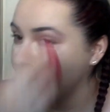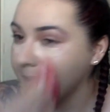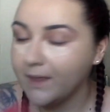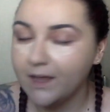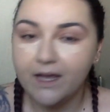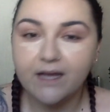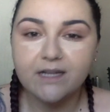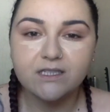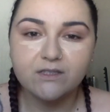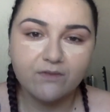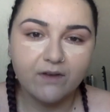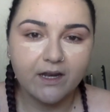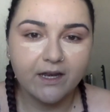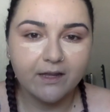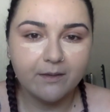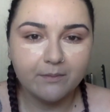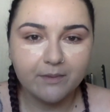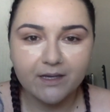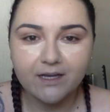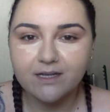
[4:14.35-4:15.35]
it's funny
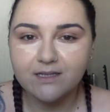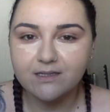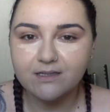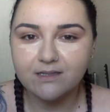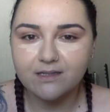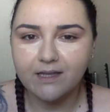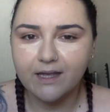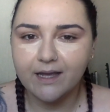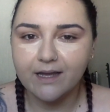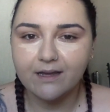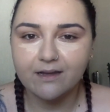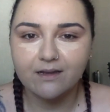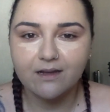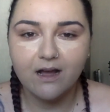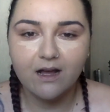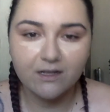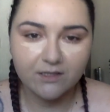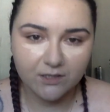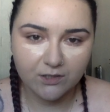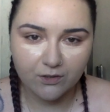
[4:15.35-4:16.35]
because like
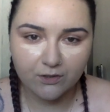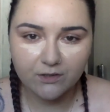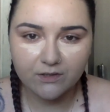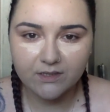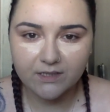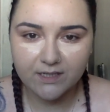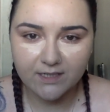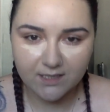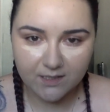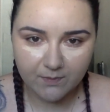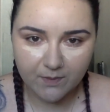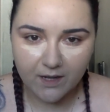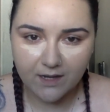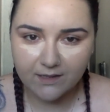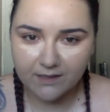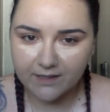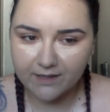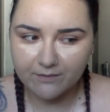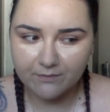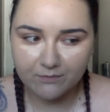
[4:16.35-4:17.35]
us girls can spot
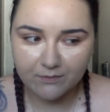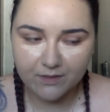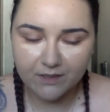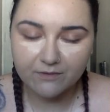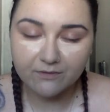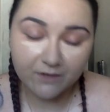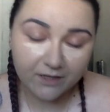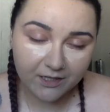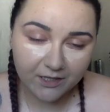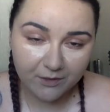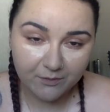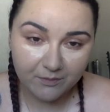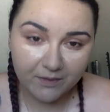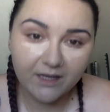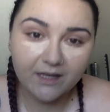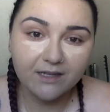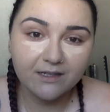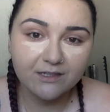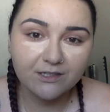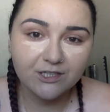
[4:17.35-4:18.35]
like, what the fuck you
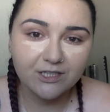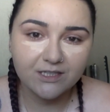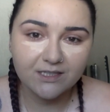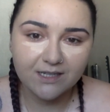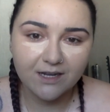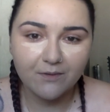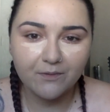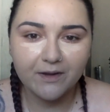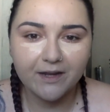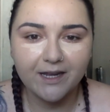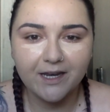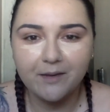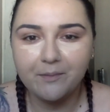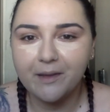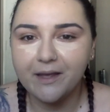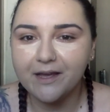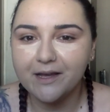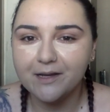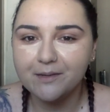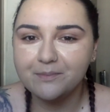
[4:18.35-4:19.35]
mean she's not wearing any
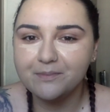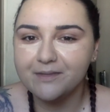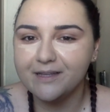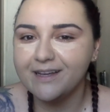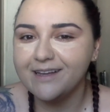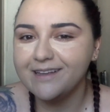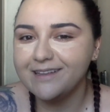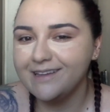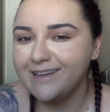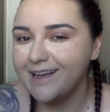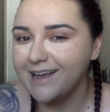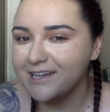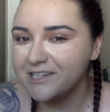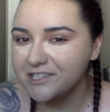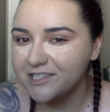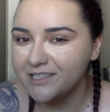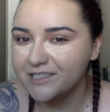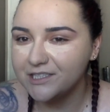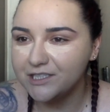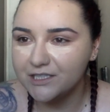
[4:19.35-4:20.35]
makeup? Like, yeah,
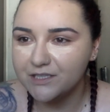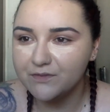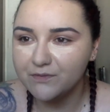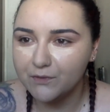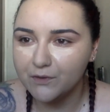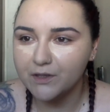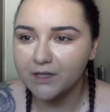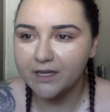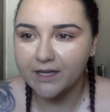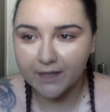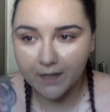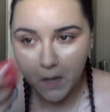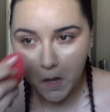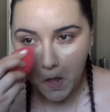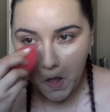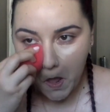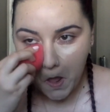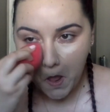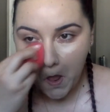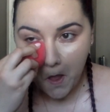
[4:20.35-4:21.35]
she's fully
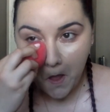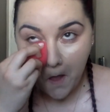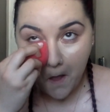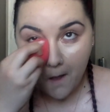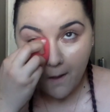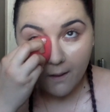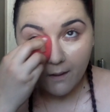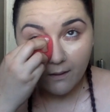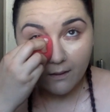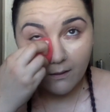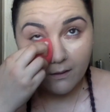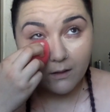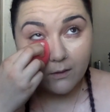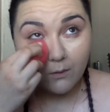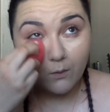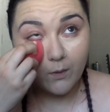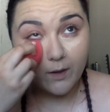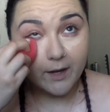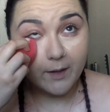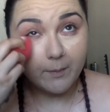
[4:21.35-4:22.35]

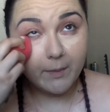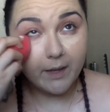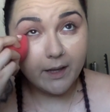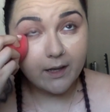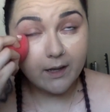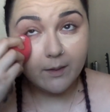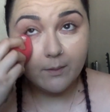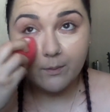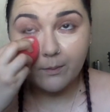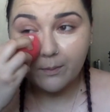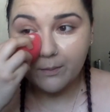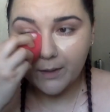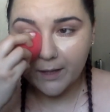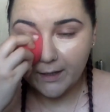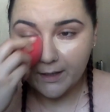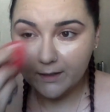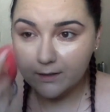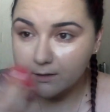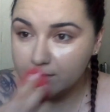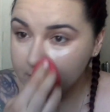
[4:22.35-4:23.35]
wearing makeup, but
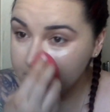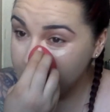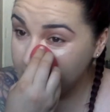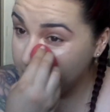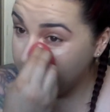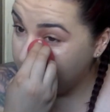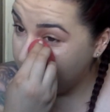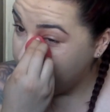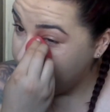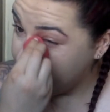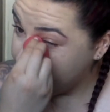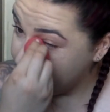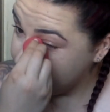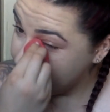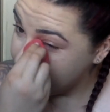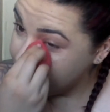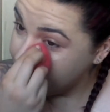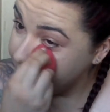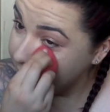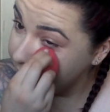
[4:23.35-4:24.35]
to boys
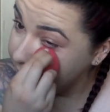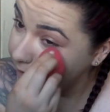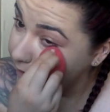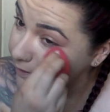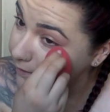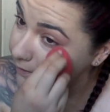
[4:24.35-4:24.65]
they think